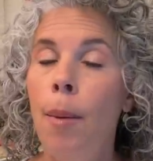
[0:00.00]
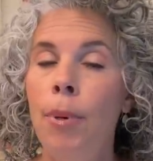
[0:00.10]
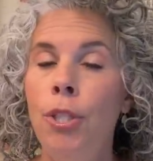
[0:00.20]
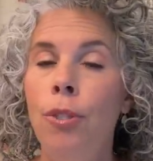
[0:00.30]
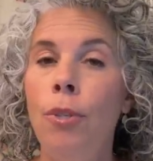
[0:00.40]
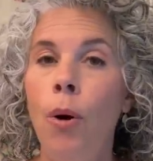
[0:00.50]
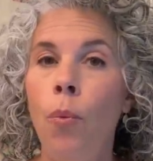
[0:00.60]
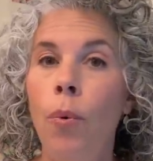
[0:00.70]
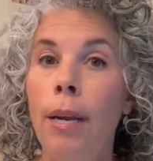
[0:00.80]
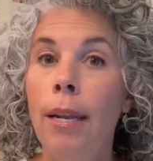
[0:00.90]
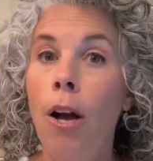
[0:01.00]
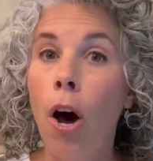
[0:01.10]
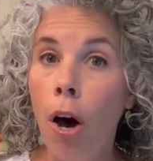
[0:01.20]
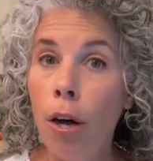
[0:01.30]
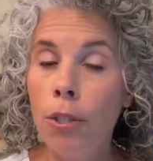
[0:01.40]
but you don't want it
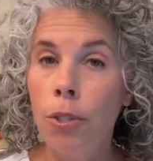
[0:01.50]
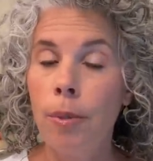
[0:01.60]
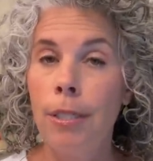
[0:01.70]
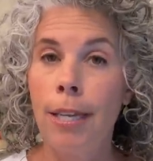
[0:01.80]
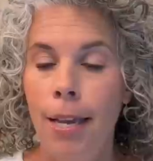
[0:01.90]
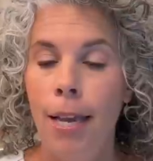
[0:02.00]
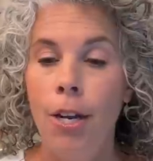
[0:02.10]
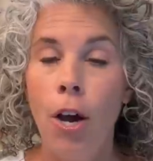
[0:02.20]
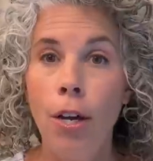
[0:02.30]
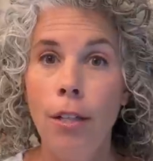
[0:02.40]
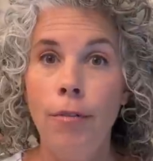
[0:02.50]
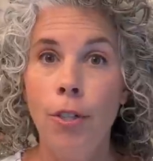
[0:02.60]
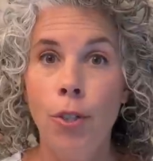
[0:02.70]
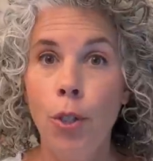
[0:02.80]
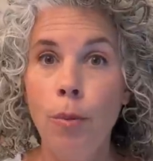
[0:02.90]
all to escape and all of
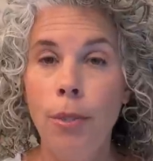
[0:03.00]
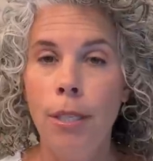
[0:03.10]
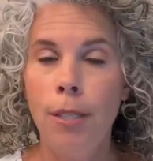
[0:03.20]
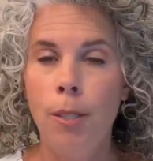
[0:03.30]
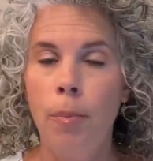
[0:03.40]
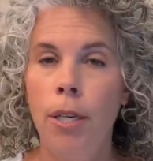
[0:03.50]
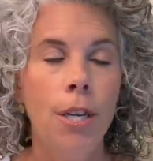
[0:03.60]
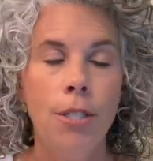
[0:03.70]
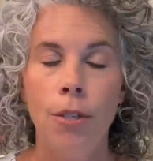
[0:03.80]
your soup to disappear.